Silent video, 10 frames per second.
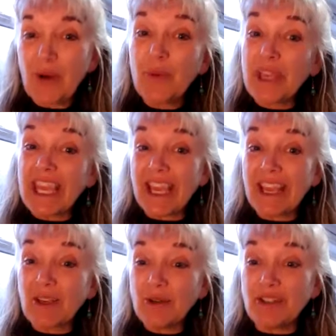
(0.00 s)
We
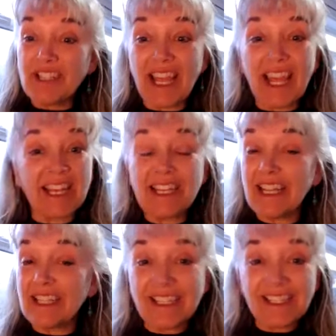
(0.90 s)
get good at
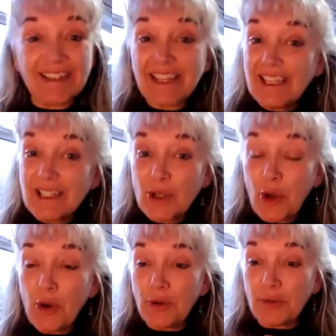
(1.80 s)
letting things
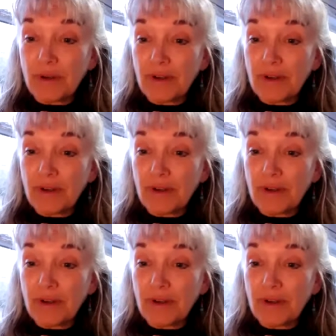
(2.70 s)
go,